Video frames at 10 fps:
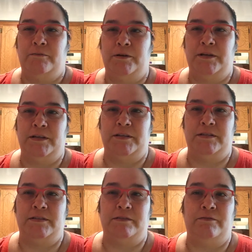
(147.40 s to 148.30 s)

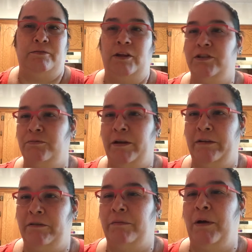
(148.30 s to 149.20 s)
was
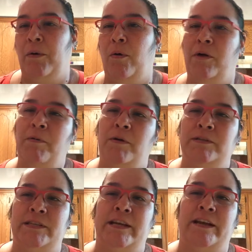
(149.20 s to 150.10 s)
fluctuating with my
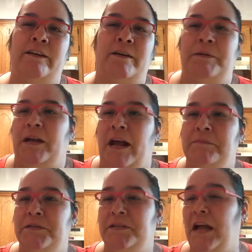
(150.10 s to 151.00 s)
hormones there. I mean,
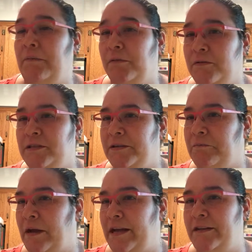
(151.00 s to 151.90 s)
I'm I'm losing
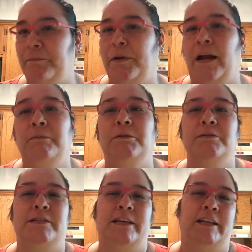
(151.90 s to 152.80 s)
weight, but I'm
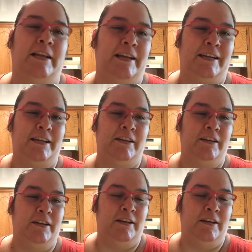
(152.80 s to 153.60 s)
losing it like